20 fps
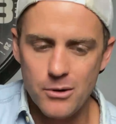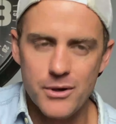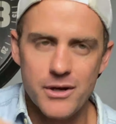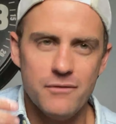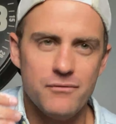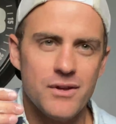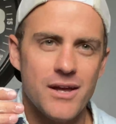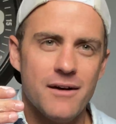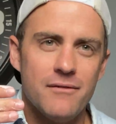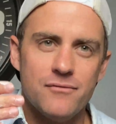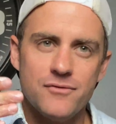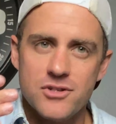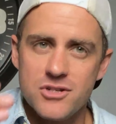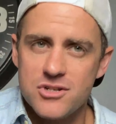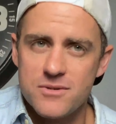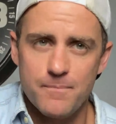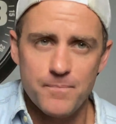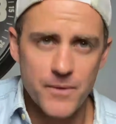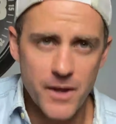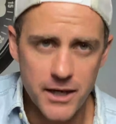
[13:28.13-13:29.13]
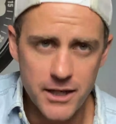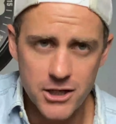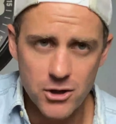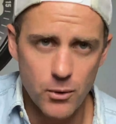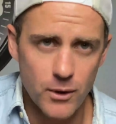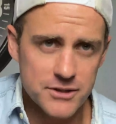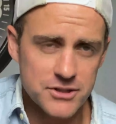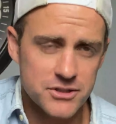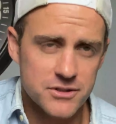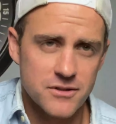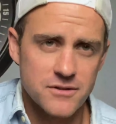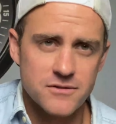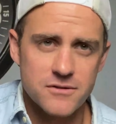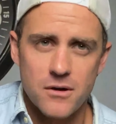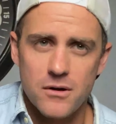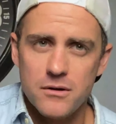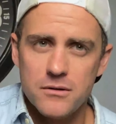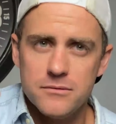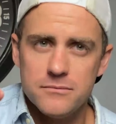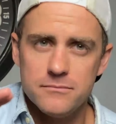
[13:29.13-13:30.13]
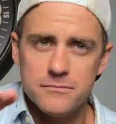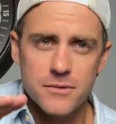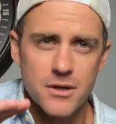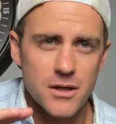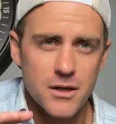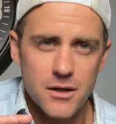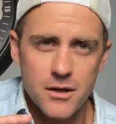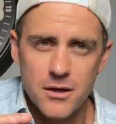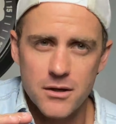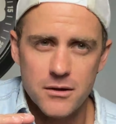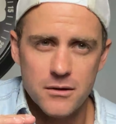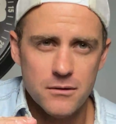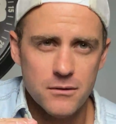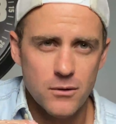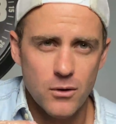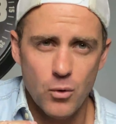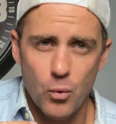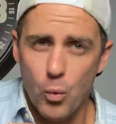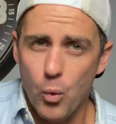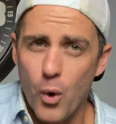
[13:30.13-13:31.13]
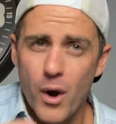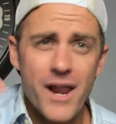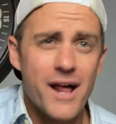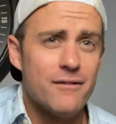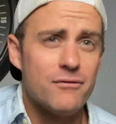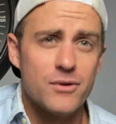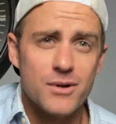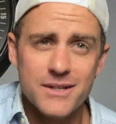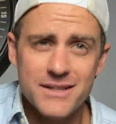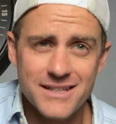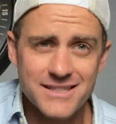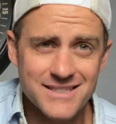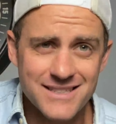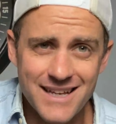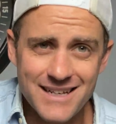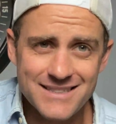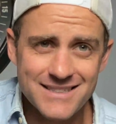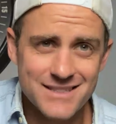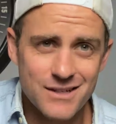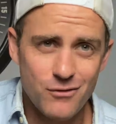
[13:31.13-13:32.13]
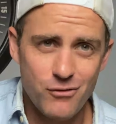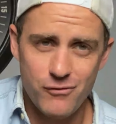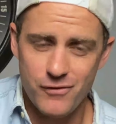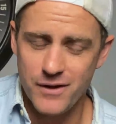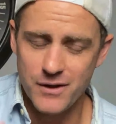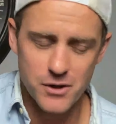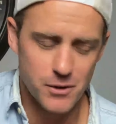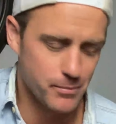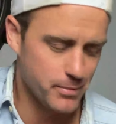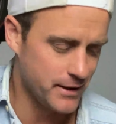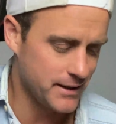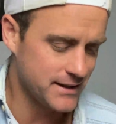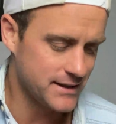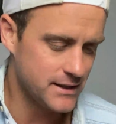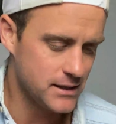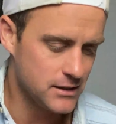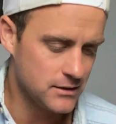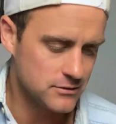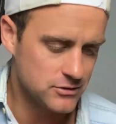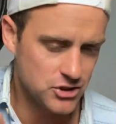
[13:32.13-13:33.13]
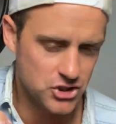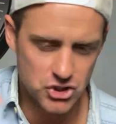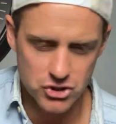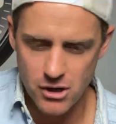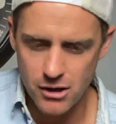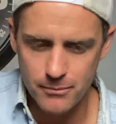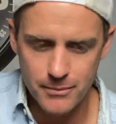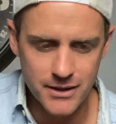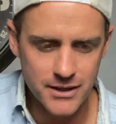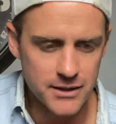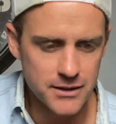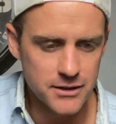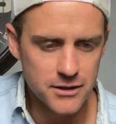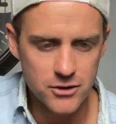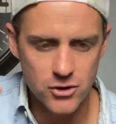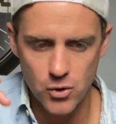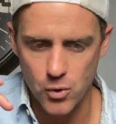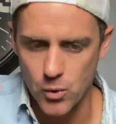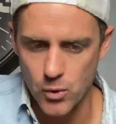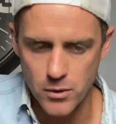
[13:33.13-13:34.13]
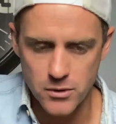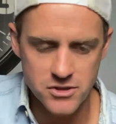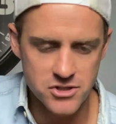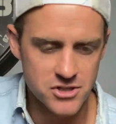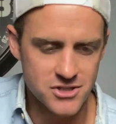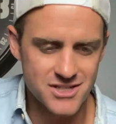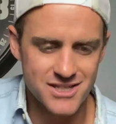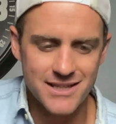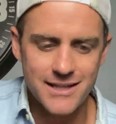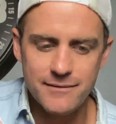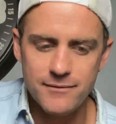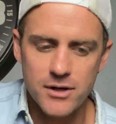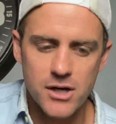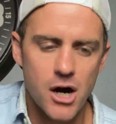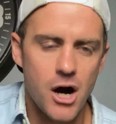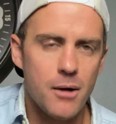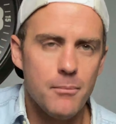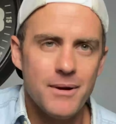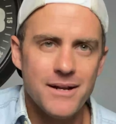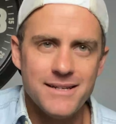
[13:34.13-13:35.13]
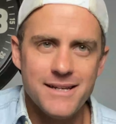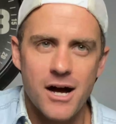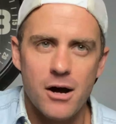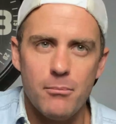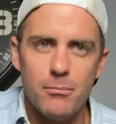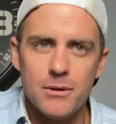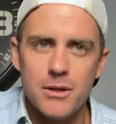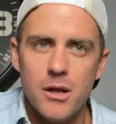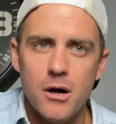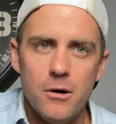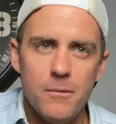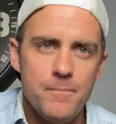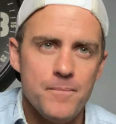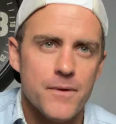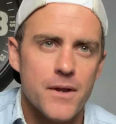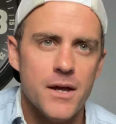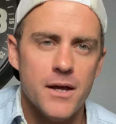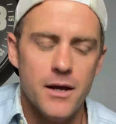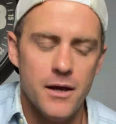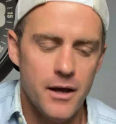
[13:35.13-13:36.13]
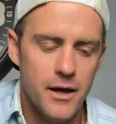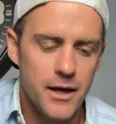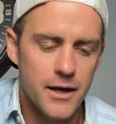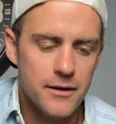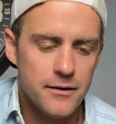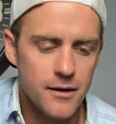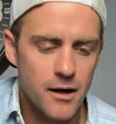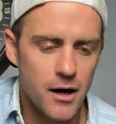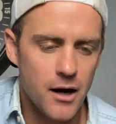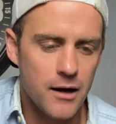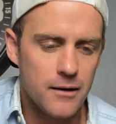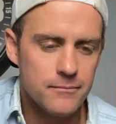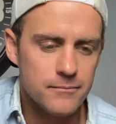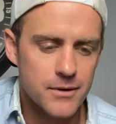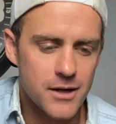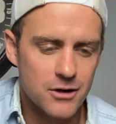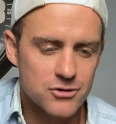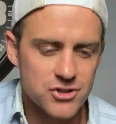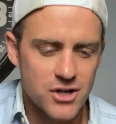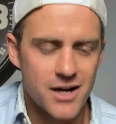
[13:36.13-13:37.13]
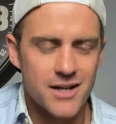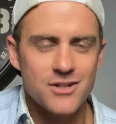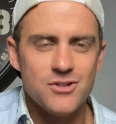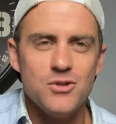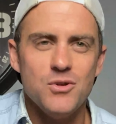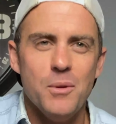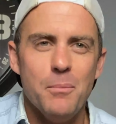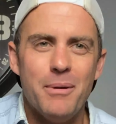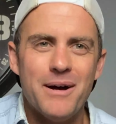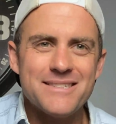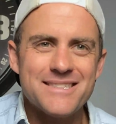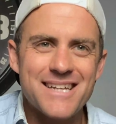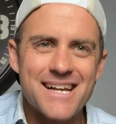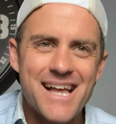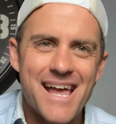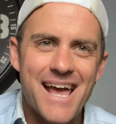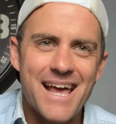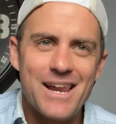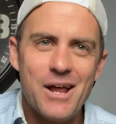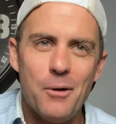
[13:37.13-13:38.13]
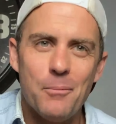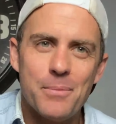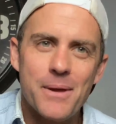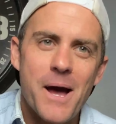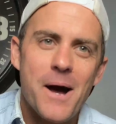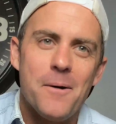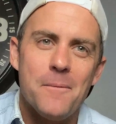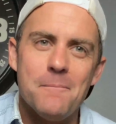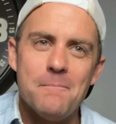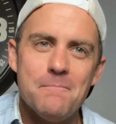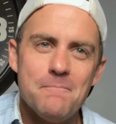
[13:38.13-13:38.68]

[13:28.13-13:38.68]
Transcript: And if you have just any questions on whatever in this lesson, finger picking, strumming, chords, just leave a comment down below. And uh, I'll try to do the best I can to help you out.